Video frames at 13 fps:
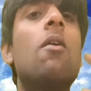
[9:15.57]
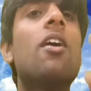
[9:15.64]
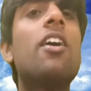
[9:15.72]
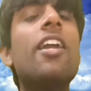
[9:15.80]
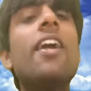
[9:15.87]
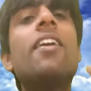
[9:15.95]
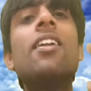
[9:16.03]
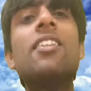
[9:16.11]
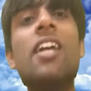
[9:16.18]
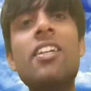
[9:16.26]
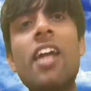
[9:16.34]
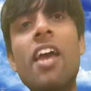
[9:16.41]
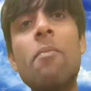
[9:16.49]
greater
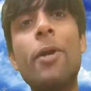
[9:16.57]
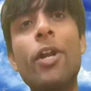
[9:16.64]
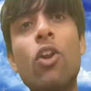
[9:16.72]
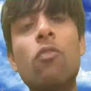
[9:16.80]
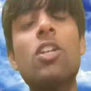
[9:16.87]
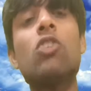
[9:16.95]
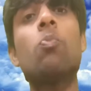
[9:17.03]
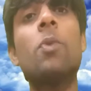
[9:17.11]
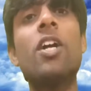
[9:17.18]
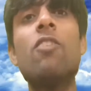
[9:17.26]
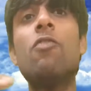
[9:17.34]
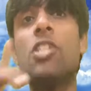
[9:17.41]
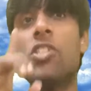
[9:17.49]
than diameter of the sphere
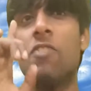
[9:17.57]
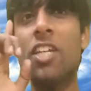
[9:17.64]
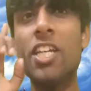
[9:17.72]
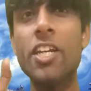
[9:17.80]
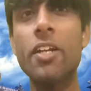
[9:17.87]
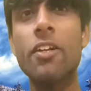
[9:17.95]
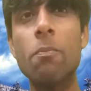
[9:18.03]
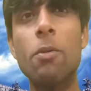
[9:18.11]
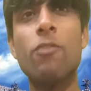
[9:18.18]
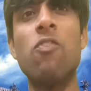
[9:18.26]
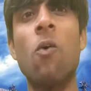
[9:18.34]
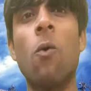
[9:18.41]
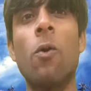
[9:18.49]
which we created
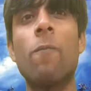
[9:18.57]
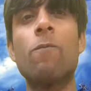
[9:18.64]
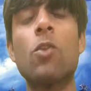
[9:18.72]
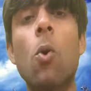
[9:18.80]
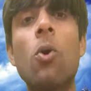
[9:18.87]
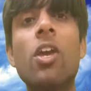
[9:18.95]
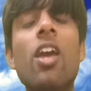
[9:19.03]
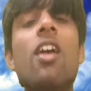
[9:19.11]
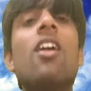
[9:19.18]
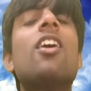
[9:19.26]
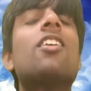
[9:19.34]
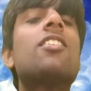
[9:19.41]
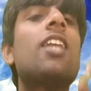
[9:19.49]
before. Okay,
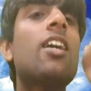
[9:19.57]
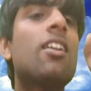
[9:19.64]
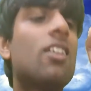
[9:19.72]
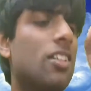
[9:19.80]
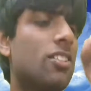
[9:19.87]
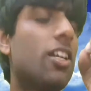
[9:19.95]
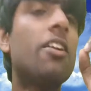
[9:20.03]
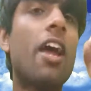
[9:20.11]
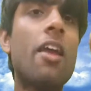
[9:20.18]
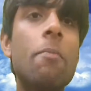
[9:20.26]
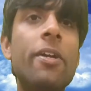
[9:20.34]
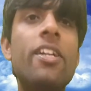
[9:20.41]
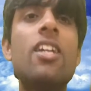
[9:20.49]
the
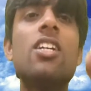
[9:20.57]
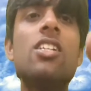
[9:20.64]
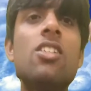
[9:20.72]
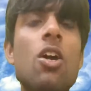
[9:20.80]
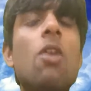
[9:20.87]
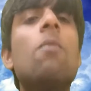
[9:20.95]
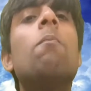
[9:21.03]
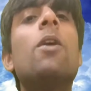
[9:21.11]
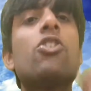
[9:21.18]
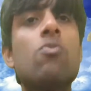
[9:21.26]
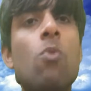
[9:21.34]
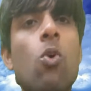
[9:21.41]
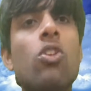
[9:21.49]
diameter is much
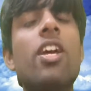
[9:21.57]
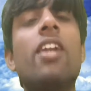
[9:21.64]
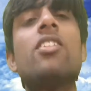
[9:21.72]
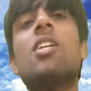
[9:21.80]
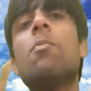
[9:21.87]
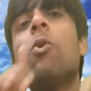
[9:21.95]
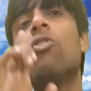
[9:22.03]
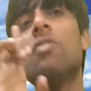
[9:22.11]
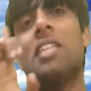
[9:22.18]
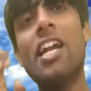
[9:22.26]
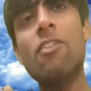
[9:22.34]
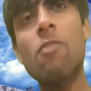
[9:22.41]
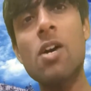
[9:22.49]
more than, suppose
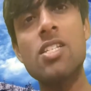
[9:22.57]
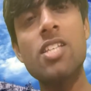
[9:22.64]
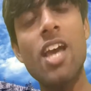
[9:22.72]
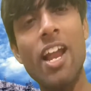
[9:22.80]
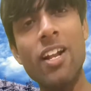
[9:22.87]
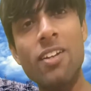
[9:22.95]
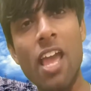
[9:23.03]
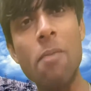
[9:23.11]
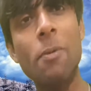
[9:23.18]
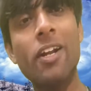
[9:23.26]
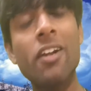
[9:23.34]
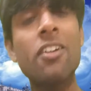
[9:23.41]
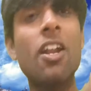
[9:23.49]
that was the L
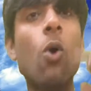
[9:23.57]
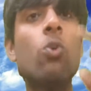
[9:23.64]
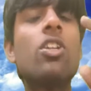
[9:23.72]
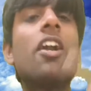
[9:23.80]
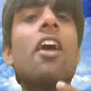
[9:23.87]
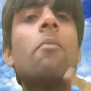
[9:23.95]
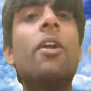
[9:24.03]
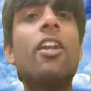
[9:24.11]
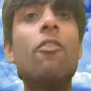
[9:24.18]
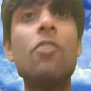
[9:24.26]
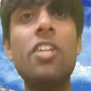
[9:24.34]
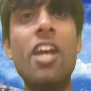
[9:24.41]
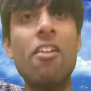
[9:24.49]
diameter. Now the diameter
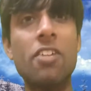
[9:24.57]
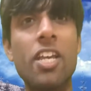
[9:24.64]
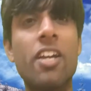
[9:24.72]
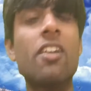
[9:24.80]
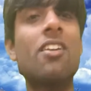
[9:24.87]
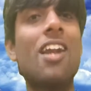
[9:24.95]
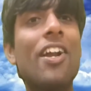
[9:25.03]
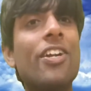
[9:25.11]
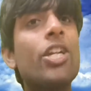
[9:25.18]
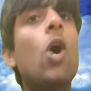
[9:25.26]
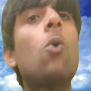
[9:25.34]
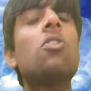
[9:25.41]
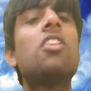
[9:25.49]
we have taken right
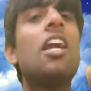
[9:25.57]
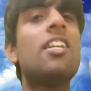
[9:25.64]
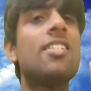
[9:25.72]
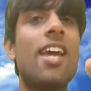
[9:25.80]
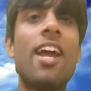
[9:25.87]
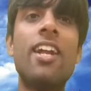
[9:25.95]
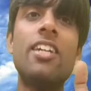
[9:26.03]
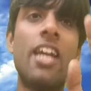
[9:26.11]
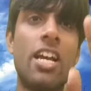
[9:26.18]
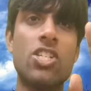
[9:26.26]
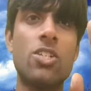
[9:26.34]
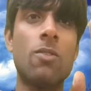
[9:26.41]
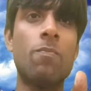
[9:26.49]
now, that is L
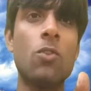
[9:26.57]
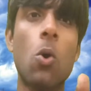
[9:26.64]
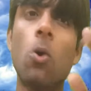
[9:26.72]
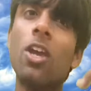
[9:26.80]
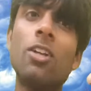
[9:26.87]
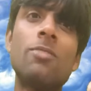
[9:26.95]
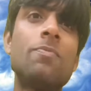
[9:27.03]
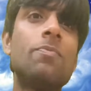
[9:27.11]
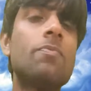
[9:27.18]
dash. Okay,